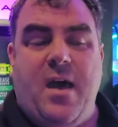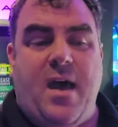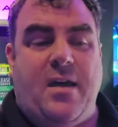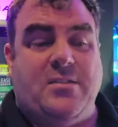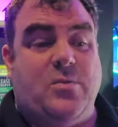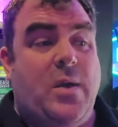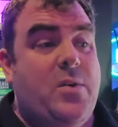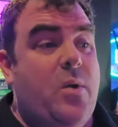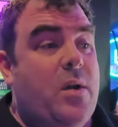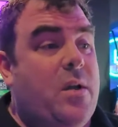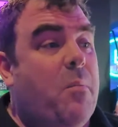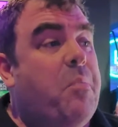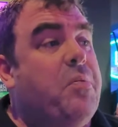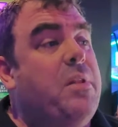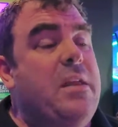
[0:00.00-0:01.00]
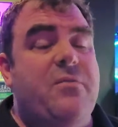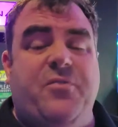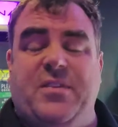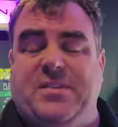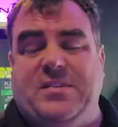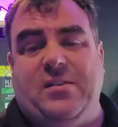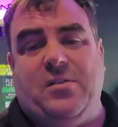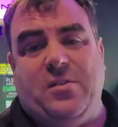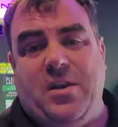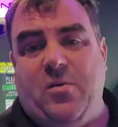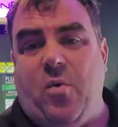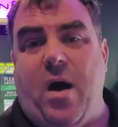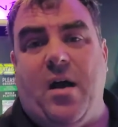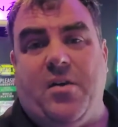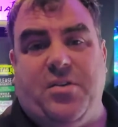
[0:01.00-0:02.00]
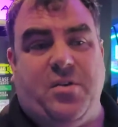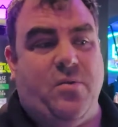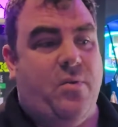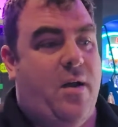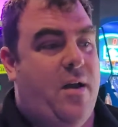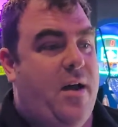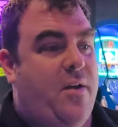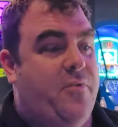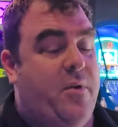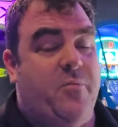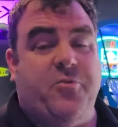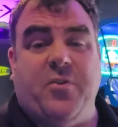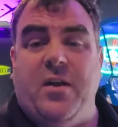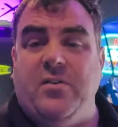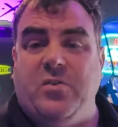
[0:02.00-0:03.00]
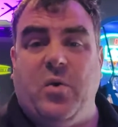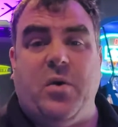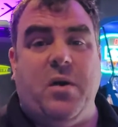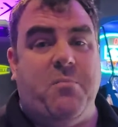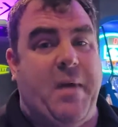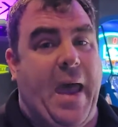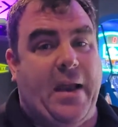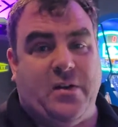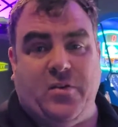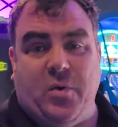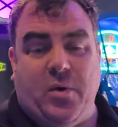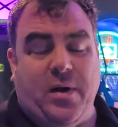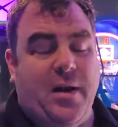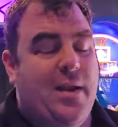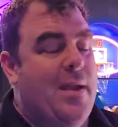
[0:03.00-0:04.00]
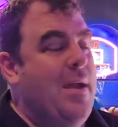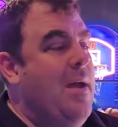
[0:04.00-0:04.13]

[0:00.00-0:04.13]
So I do a complete facility walkthrough from front door to back door.